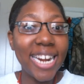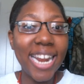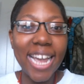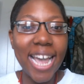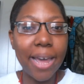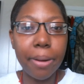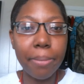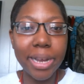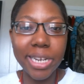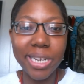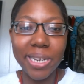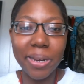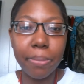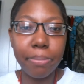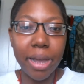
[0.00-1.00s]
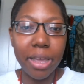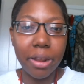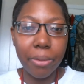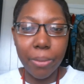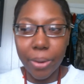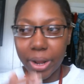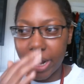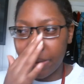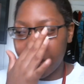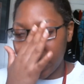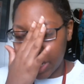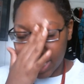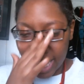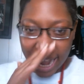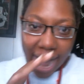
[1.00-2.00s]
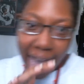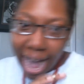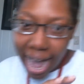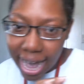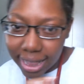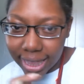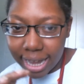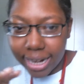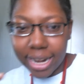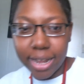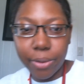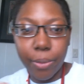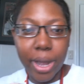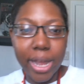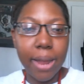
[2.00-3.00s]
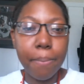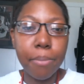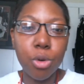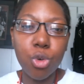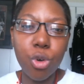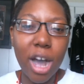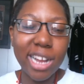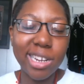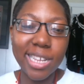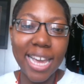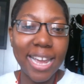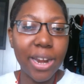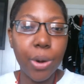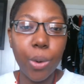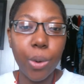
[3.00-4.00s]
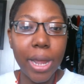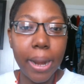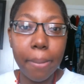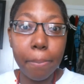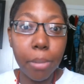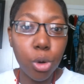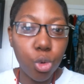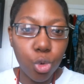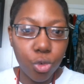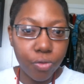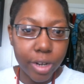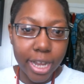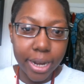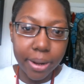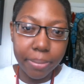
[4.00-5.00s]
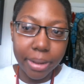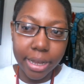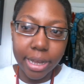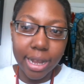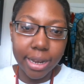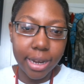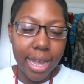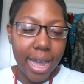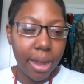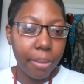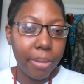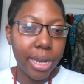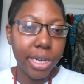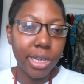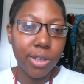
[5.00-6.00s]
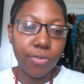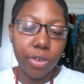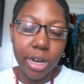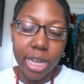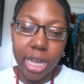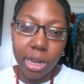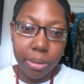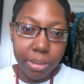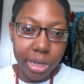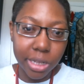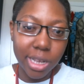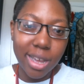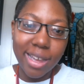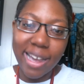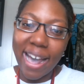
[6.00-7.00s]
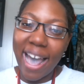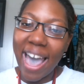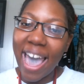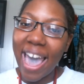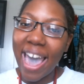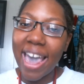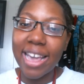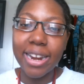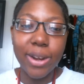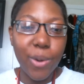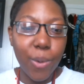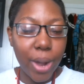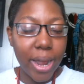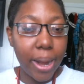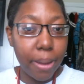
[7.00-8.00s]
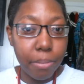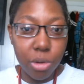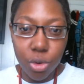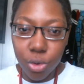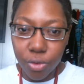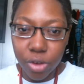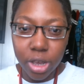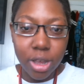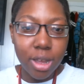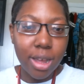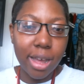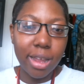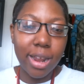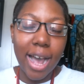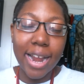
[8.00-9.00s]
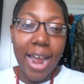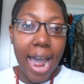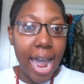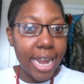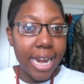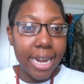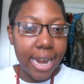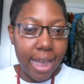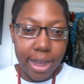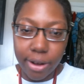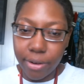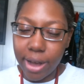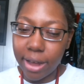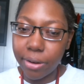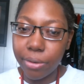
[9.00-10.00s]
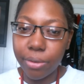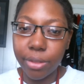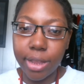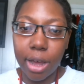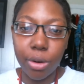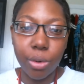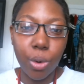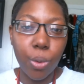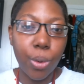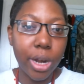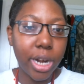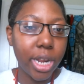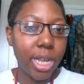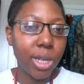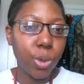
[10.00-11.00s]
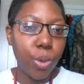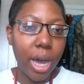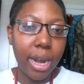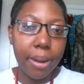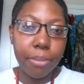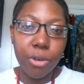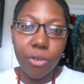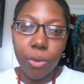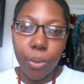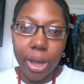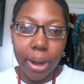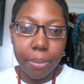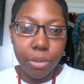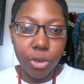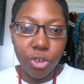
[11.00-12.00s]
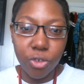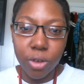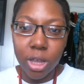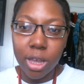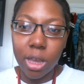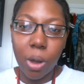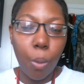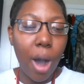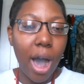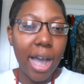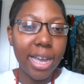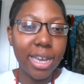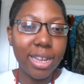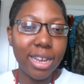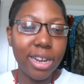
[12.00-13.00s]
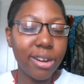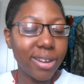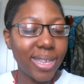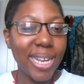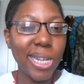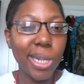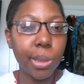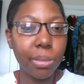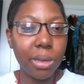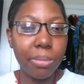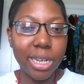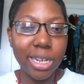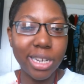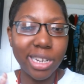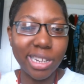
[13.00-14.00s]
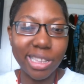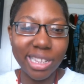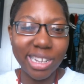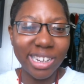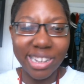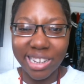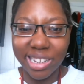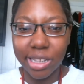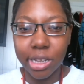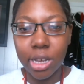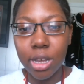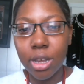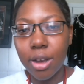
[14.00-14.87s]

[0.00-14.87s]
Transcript: hated that animation in the beta where they were just like hot, like the way they move. I just hated the way they moved at the beginning. The animations for the enemies, I hated the way they moved, and I hate it now. I don't know what it is, why they move the way they move, and why it irritates me, but it just does.